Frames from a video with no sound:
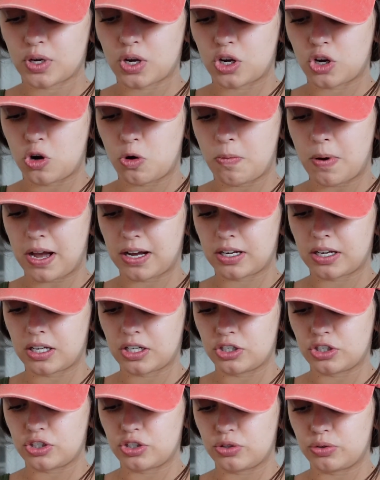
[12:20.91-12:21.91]
go back
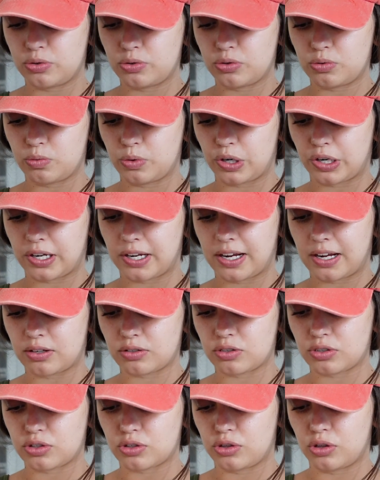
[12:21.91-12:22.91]
into working
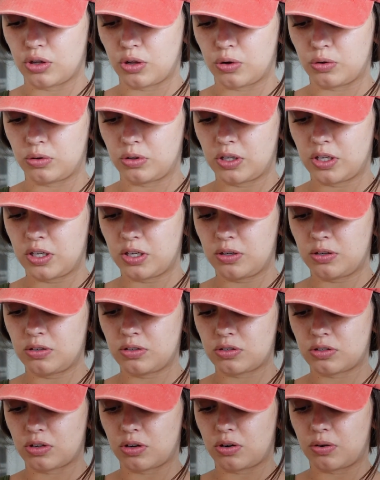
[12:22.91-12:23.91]
out slowly.
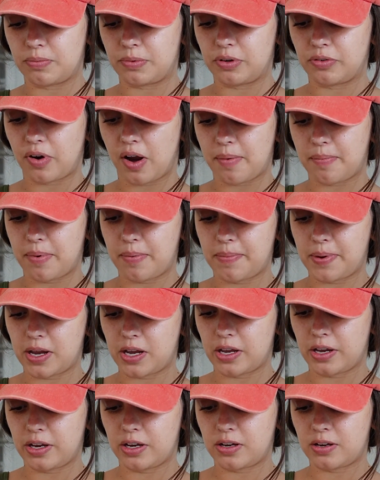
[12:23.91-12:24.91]
So I'm gonna ride my
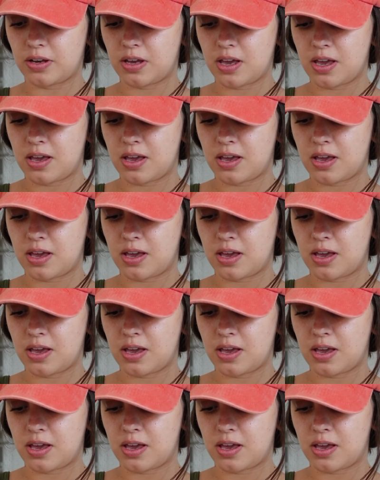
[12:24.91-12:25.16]
bike.